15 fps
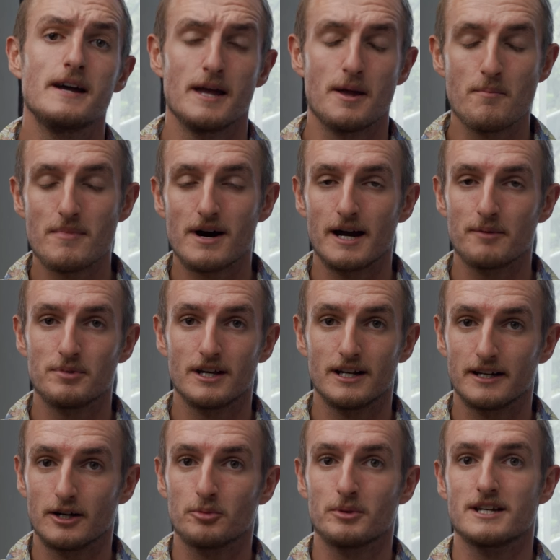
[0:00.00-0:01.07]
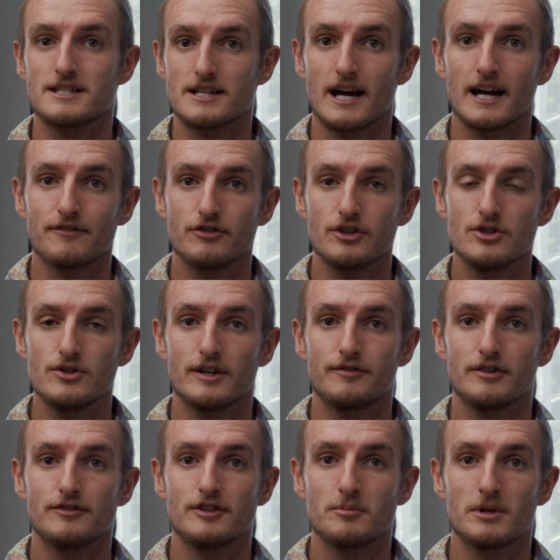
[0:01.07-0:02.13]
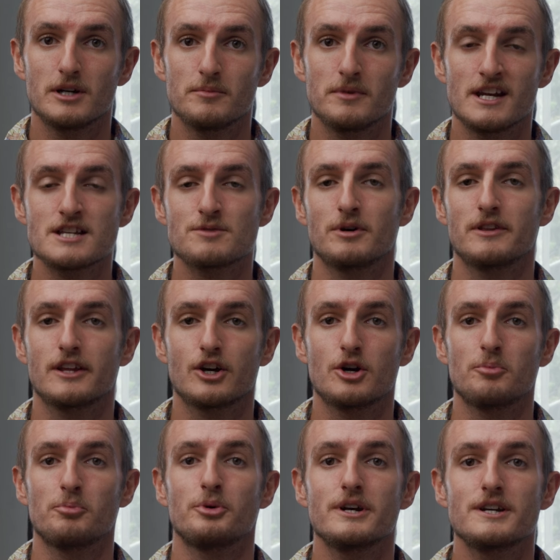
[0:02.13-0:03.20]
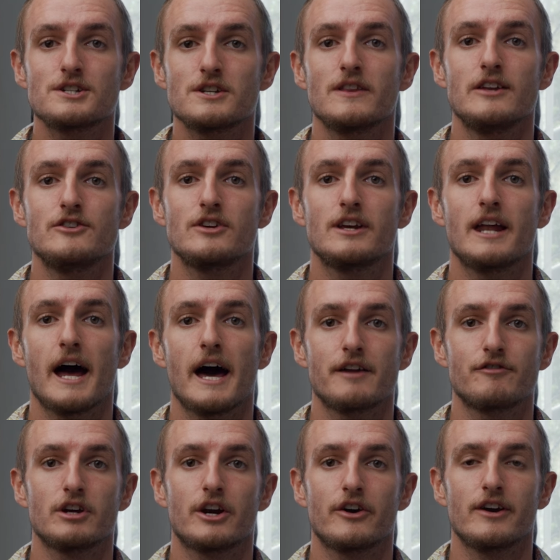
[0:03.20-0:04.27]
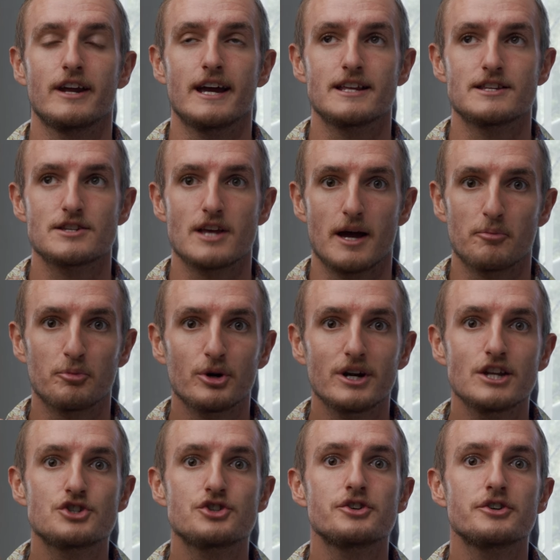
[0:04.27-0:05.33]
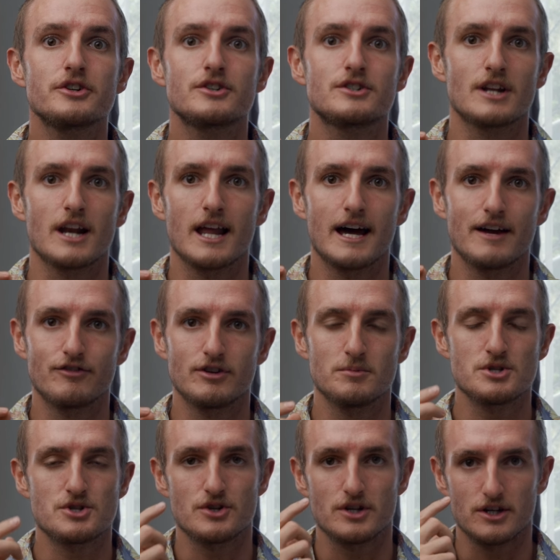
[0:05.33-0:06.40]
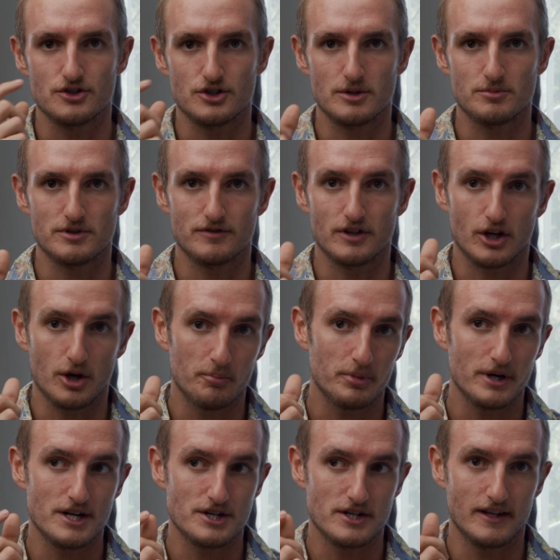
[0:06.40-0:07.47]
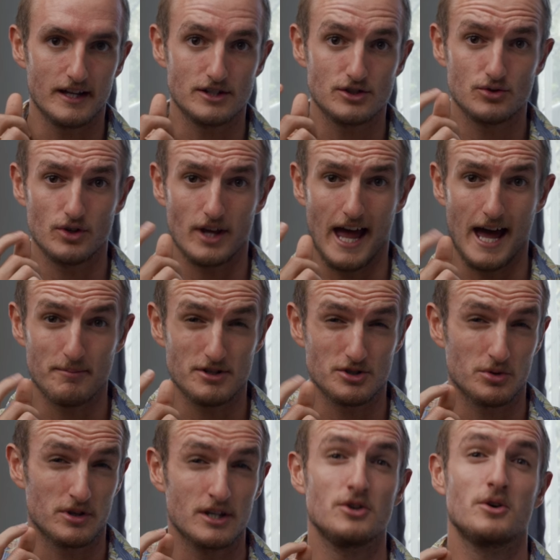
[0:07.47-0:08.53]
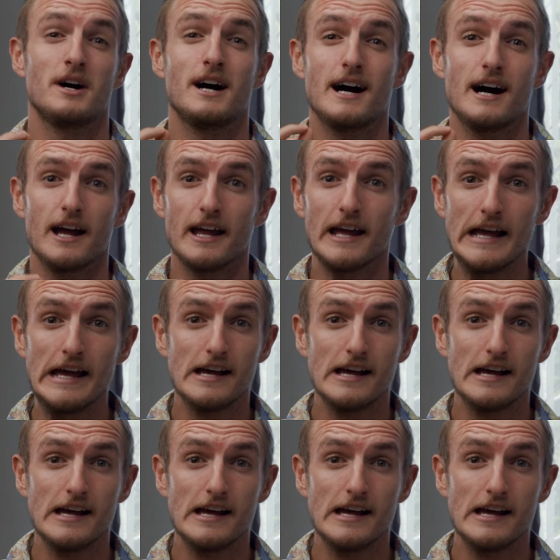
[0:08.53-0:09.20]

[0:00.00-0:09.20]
it might be a little bit tight for you at 50mm, but the compression that you get out of it creates pretty true to life imagery in terms of the compression that happens within your eye.